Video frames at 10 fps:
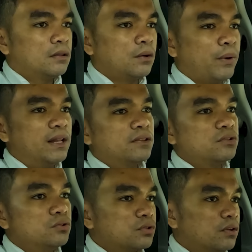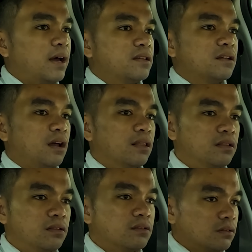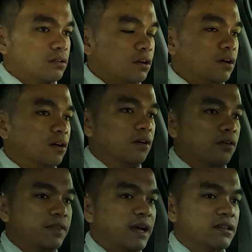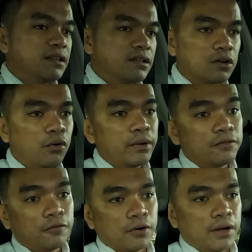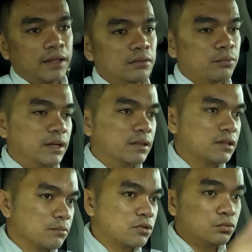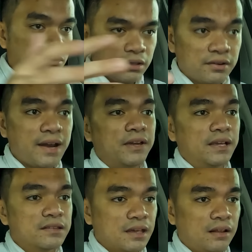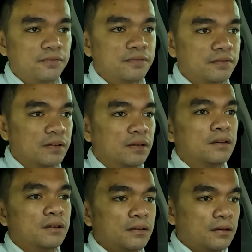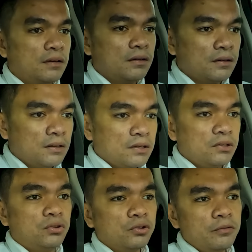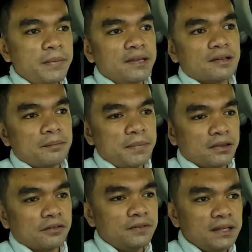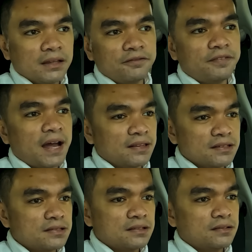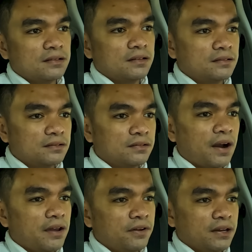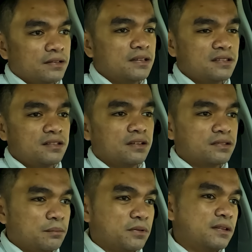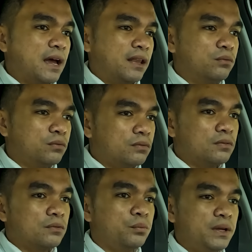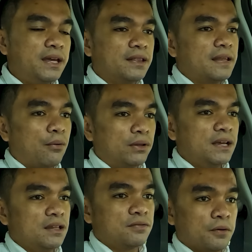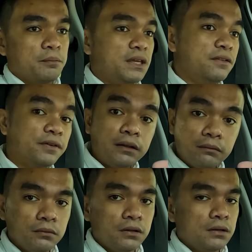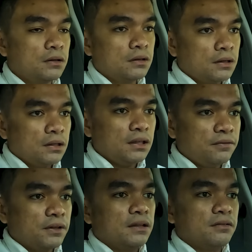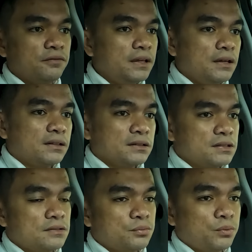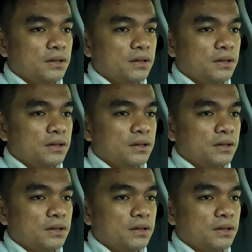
Now, while the Tucson has a lot of nice things going for it when it comes to the driving itself, you do miss a bit of the advanced driving assist systems that we get nowadays from even even vehicles